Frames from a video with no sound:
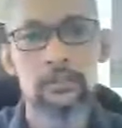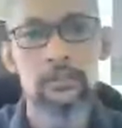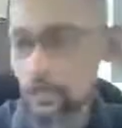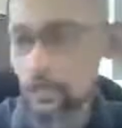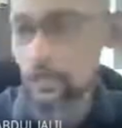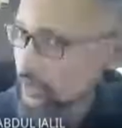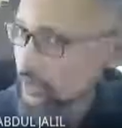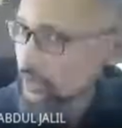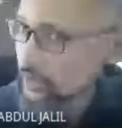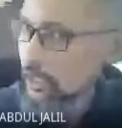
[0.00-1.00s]
okay,
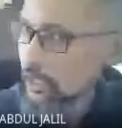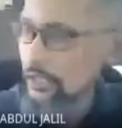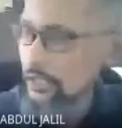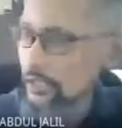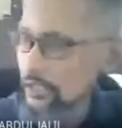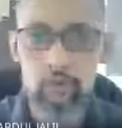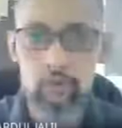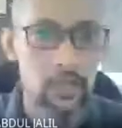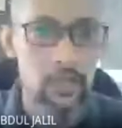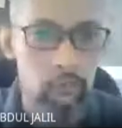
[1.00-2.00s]
a new
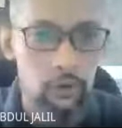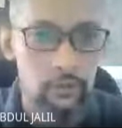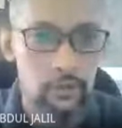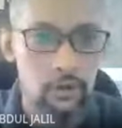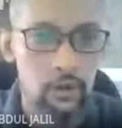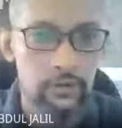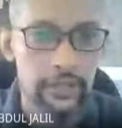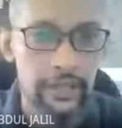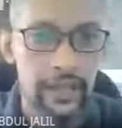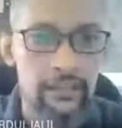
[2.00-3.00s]
kind of what we call that
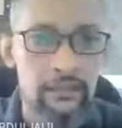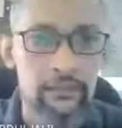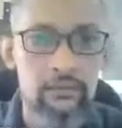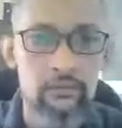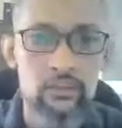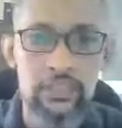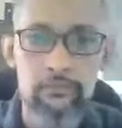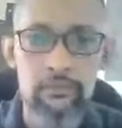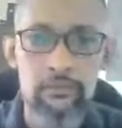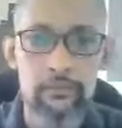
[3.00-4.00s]
elements or shapes
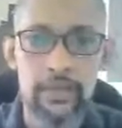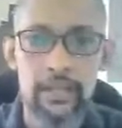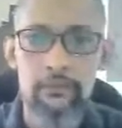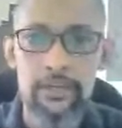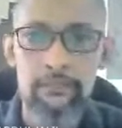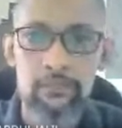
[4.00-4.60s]
from there, right?